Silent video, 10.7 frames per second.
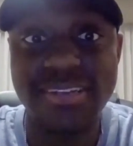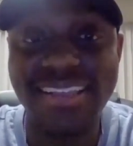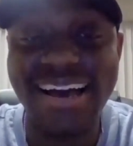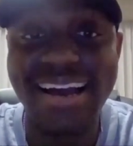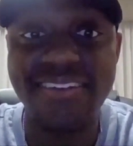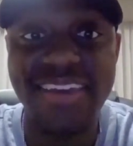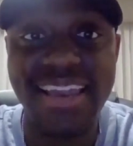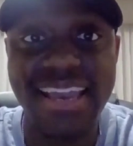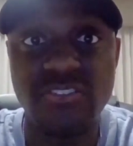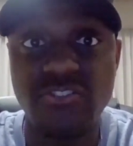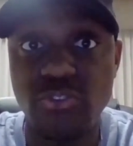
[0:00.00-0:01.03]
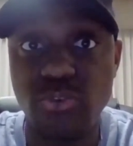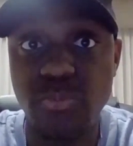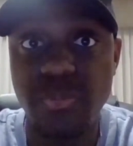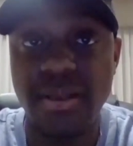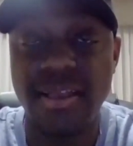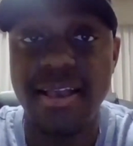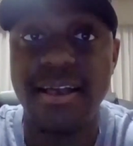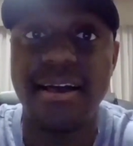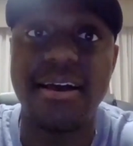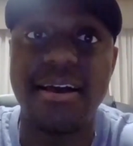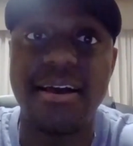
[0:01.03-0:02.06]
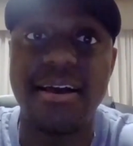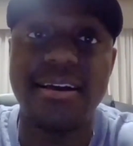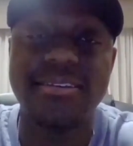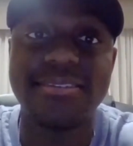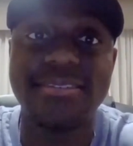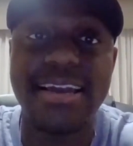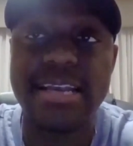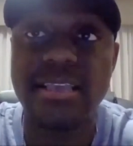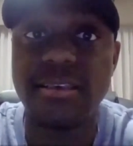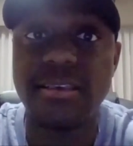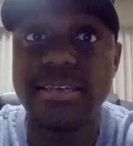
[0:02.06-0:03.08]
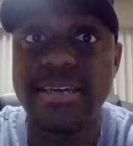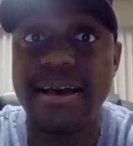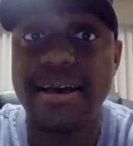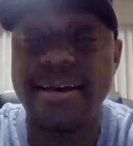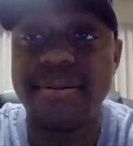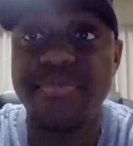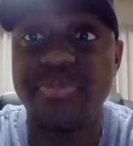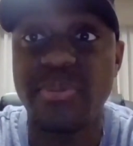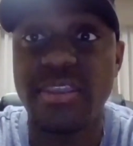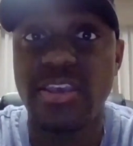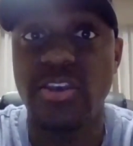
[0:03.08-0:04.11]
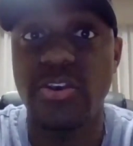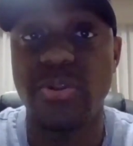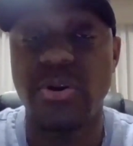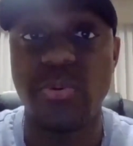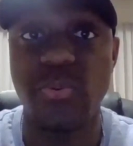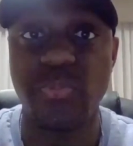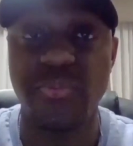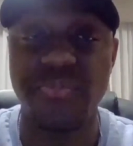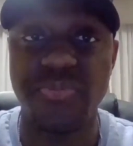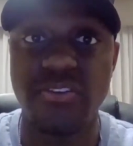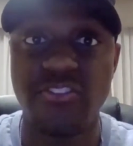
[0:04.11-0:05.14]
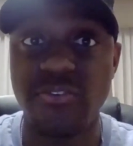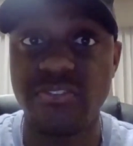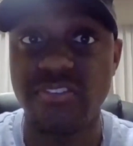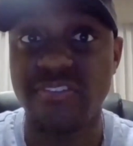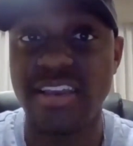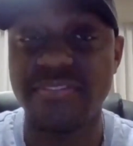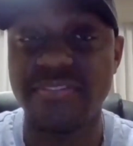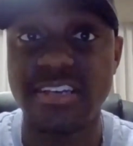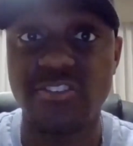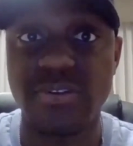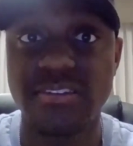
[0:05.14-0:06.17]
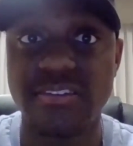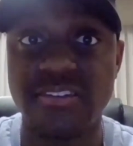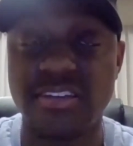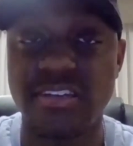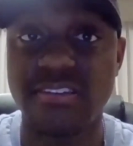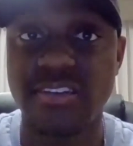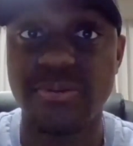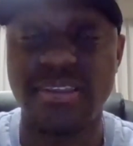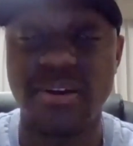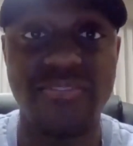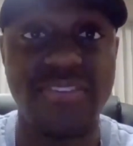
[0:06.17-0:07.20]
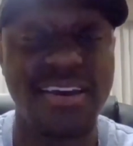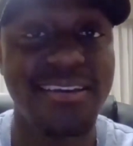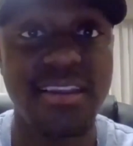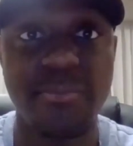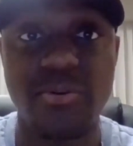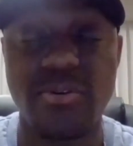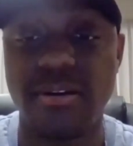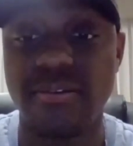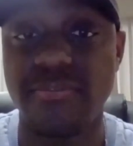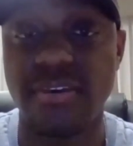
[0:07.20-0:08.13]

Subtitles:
Live and Zoom. Secondly, you know, the church is definitely in transition, considering that we've had a number of